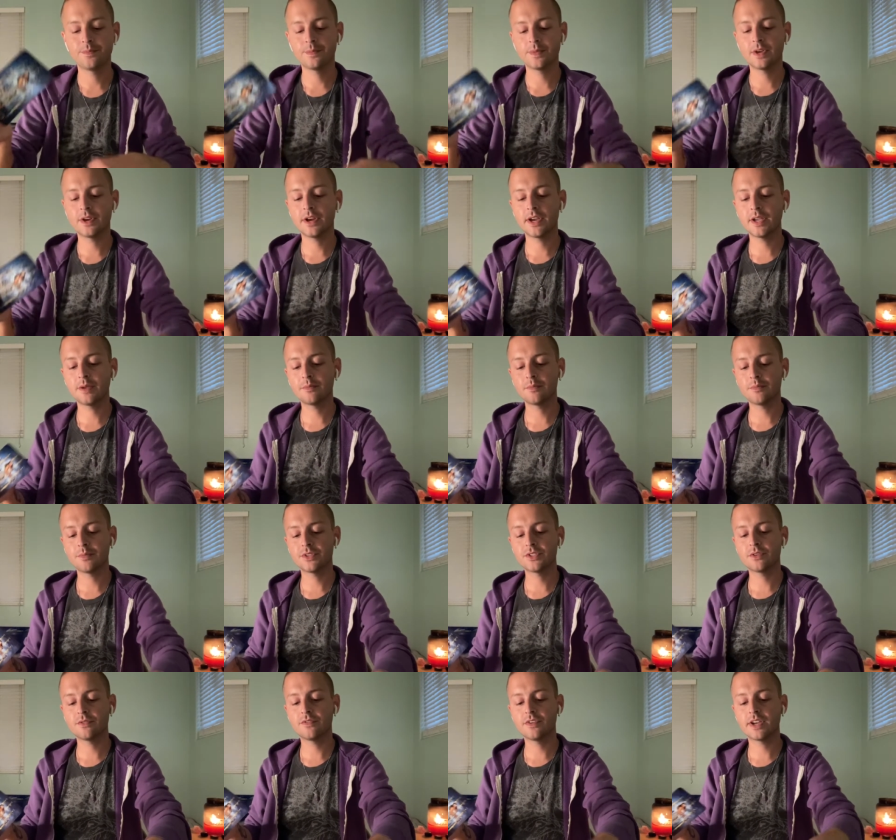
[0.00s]
All right. But
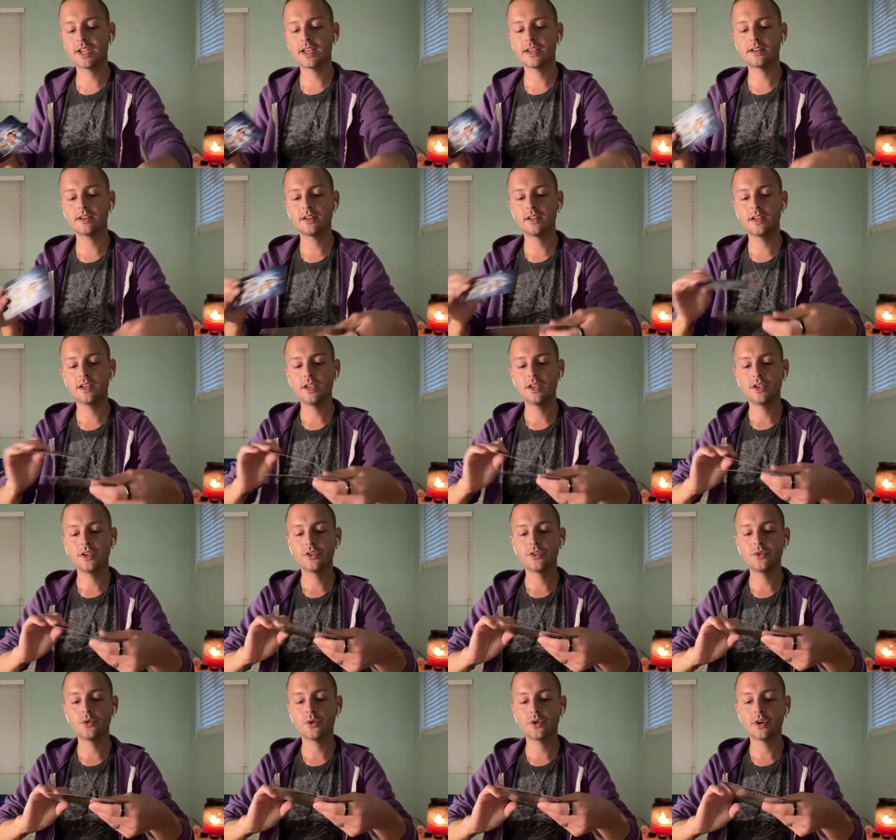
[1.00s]
don't forget
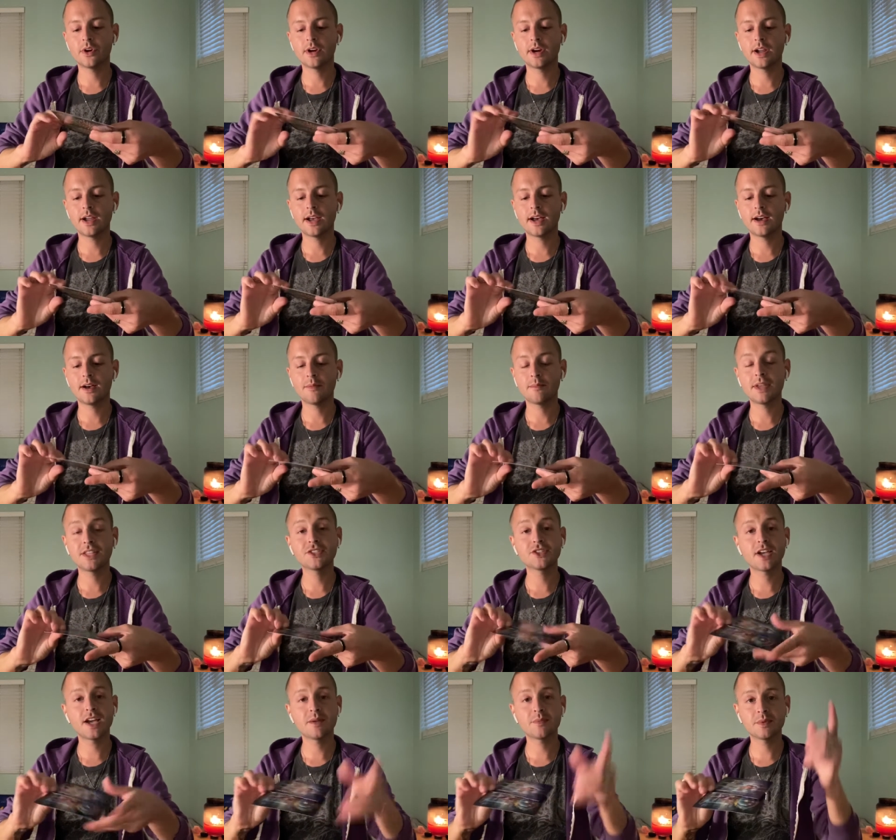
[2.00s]
your uh,
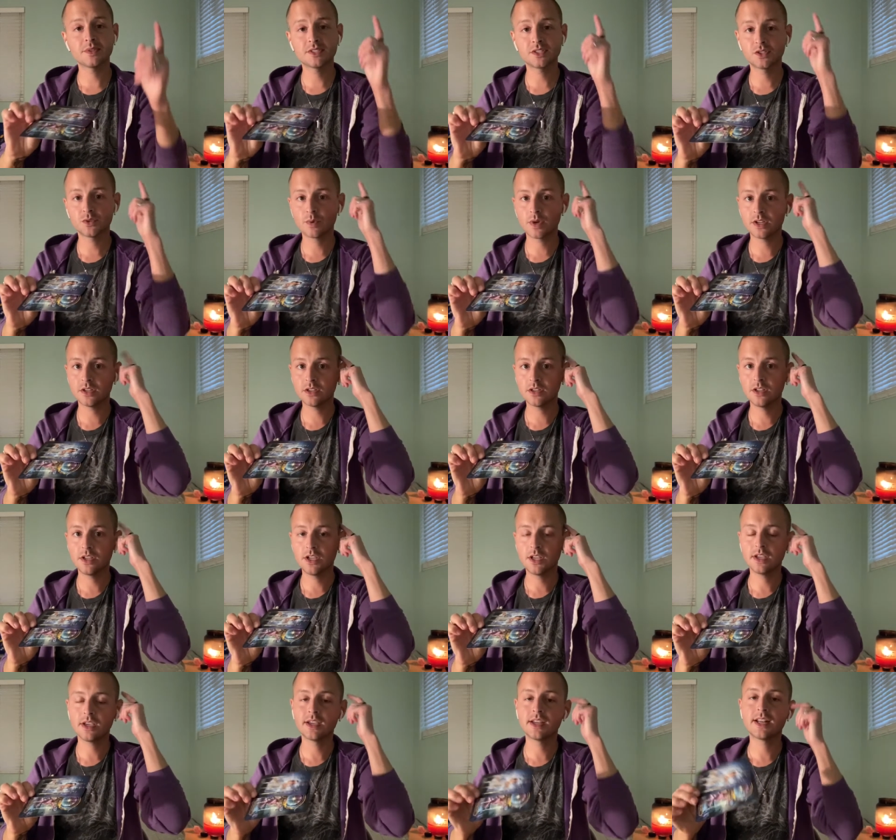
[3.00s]
mental habits as well
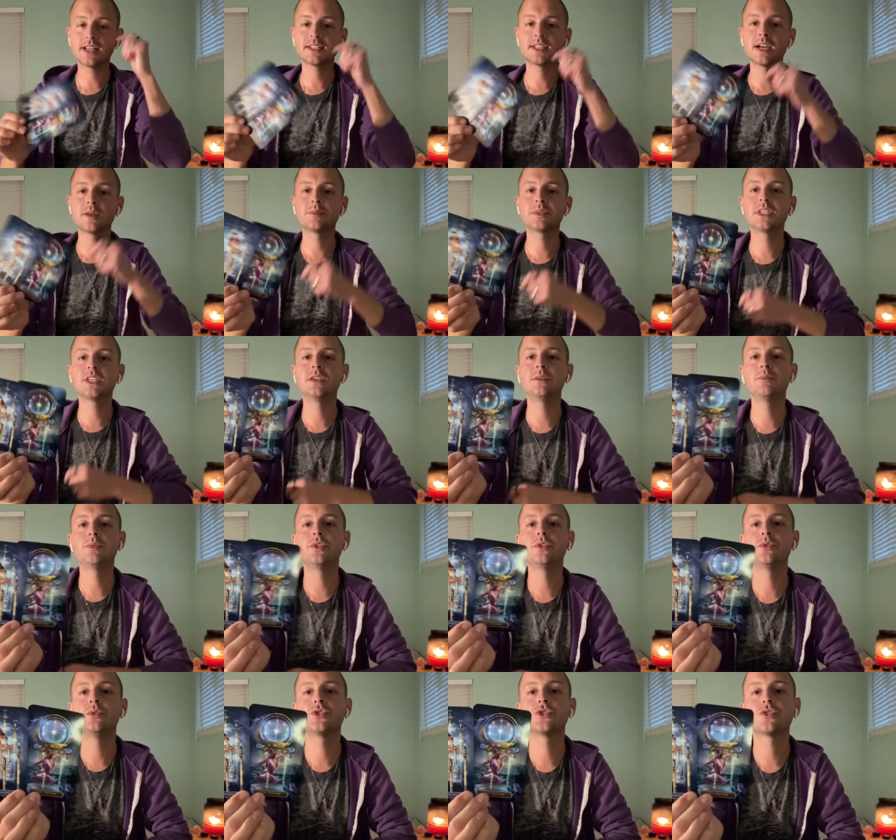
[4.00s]
can at times keep
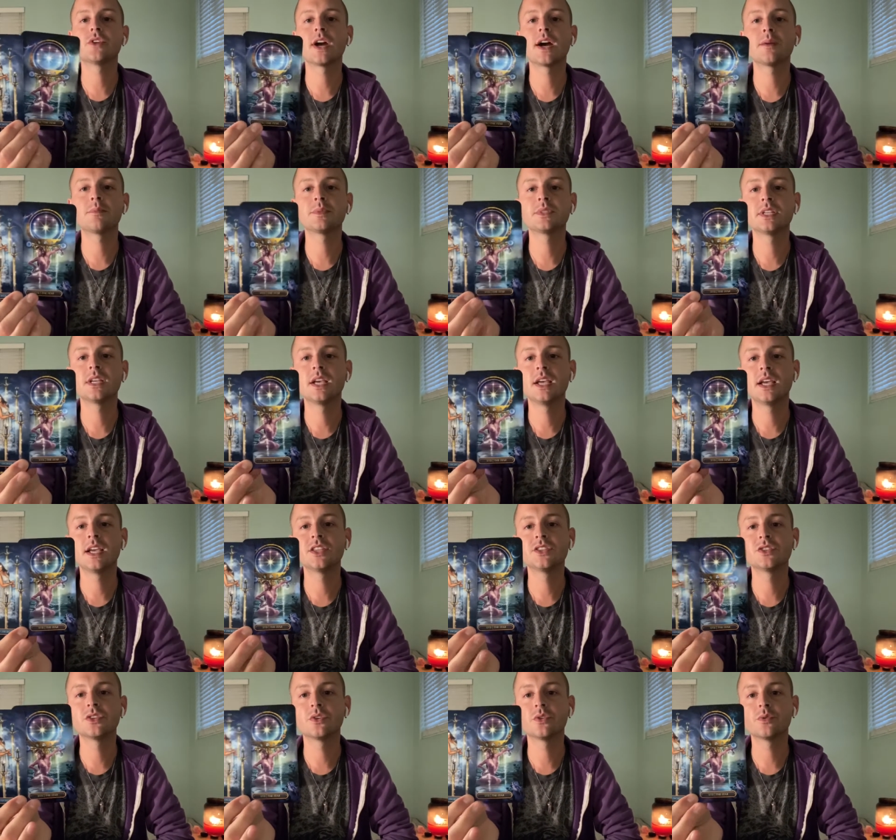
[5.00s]
you trapped. And
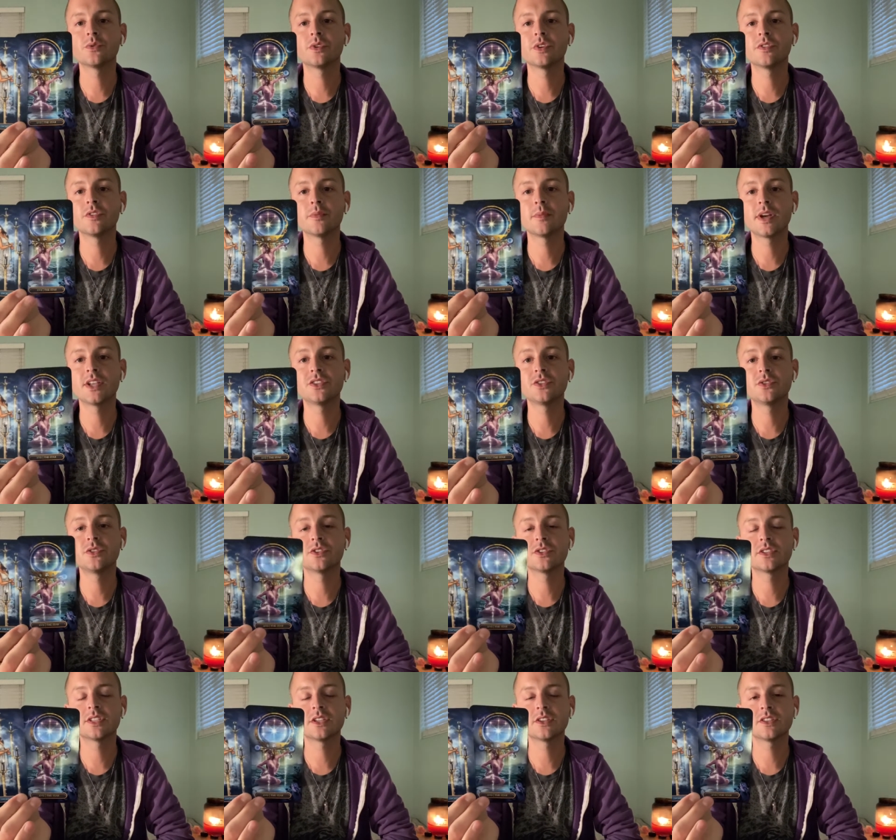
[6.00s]
so it reminds you there's
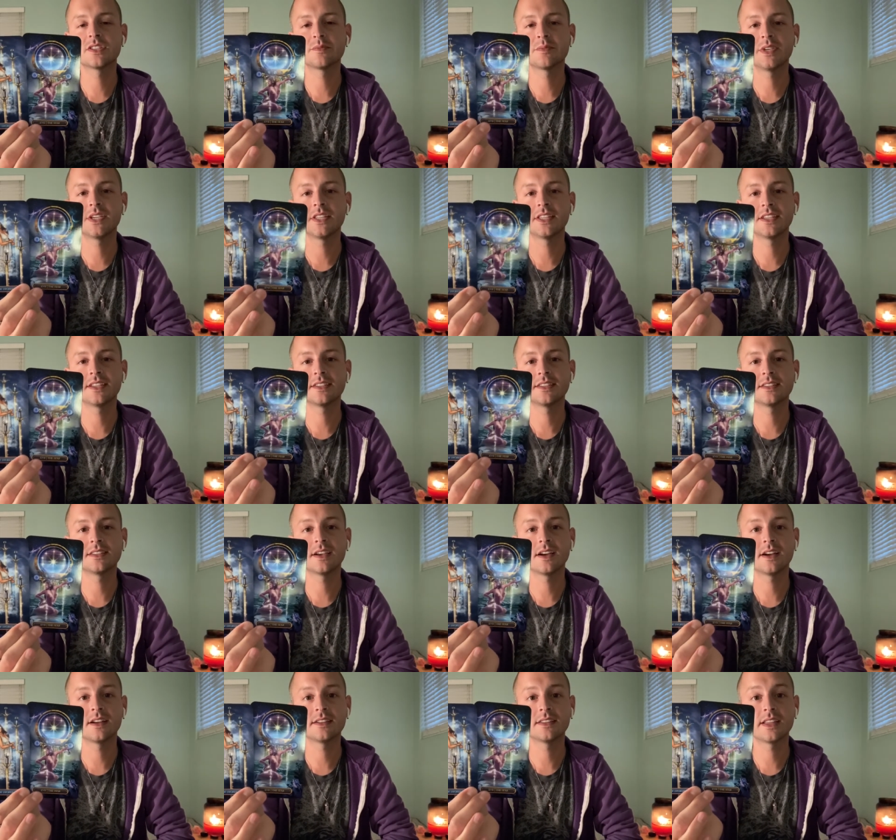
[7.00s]
still some healing
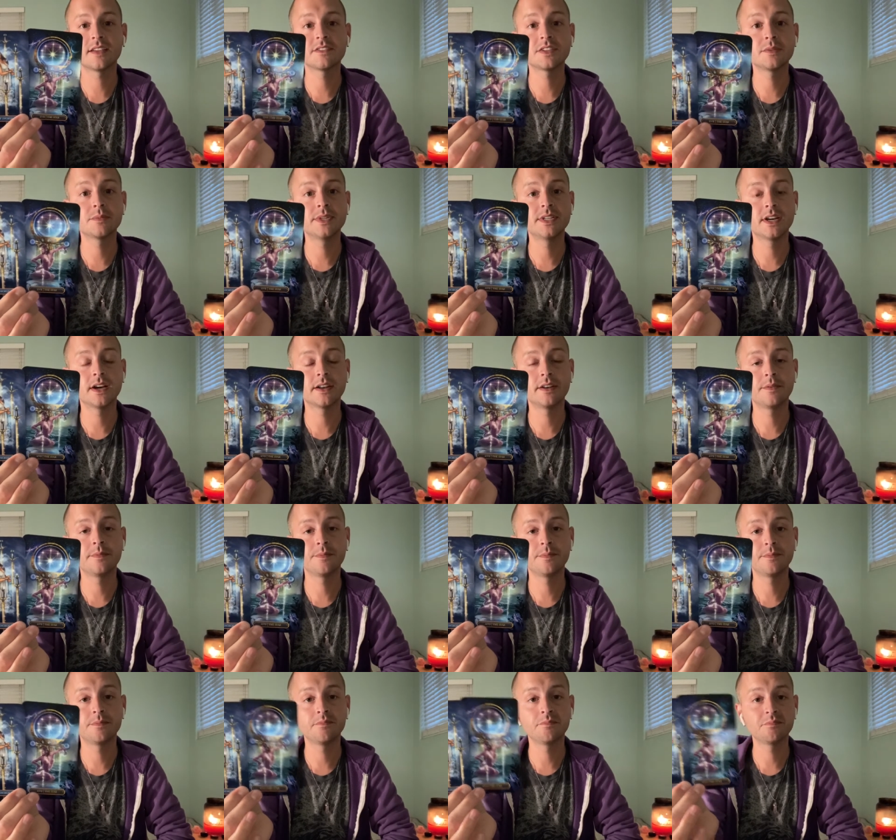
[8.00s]
uh, left to be done.
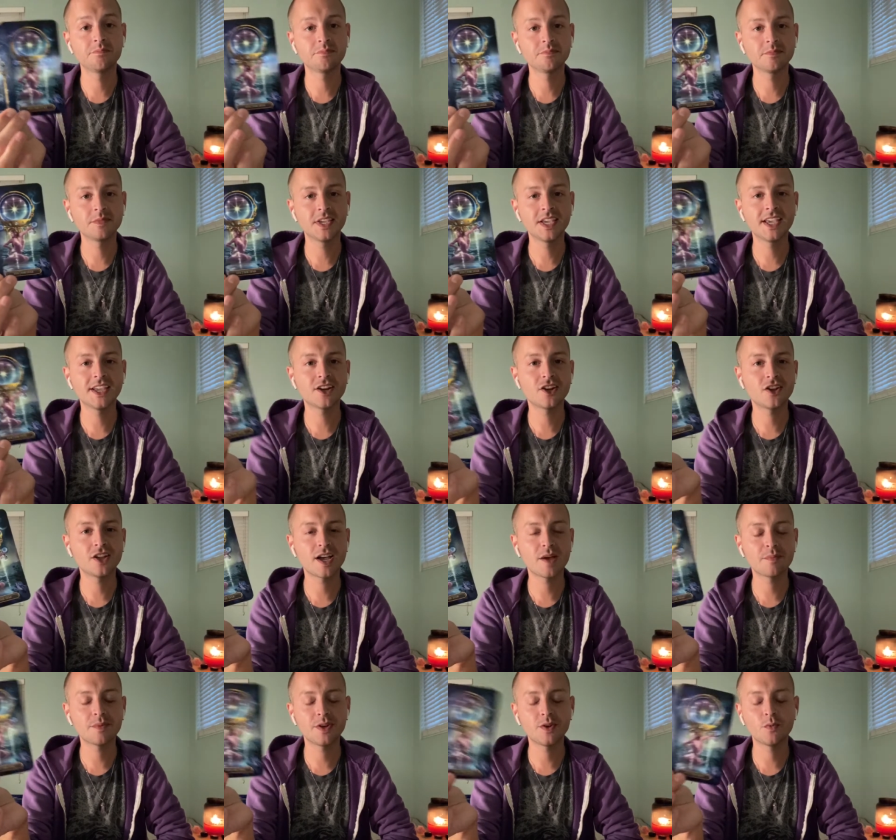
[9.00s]
It can't all
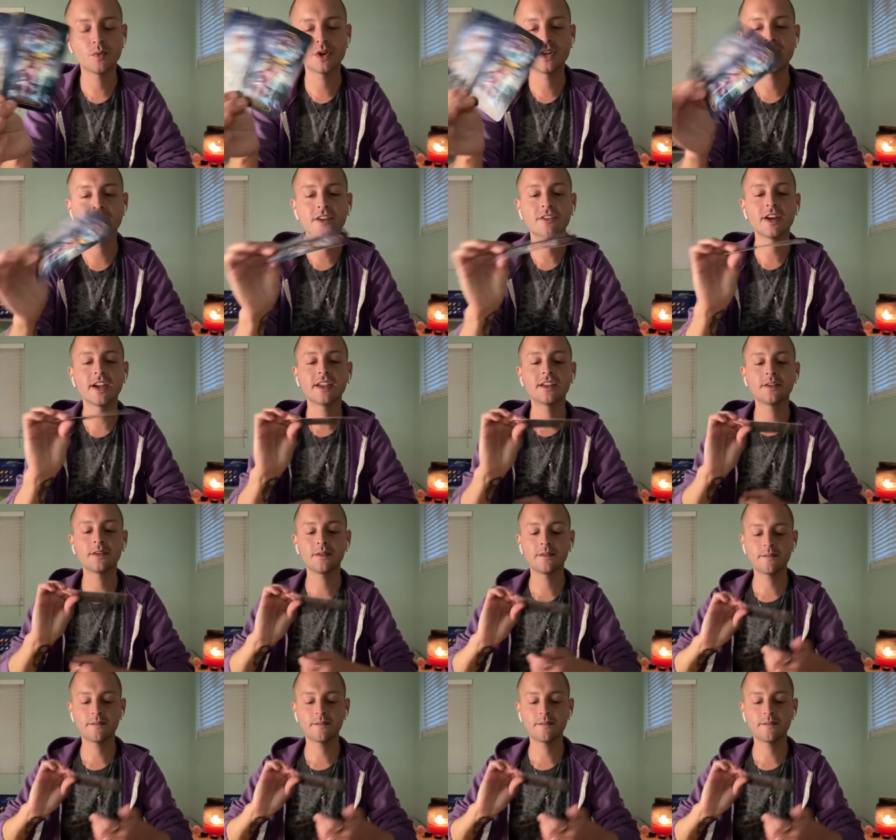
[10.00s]
happen in one day, right?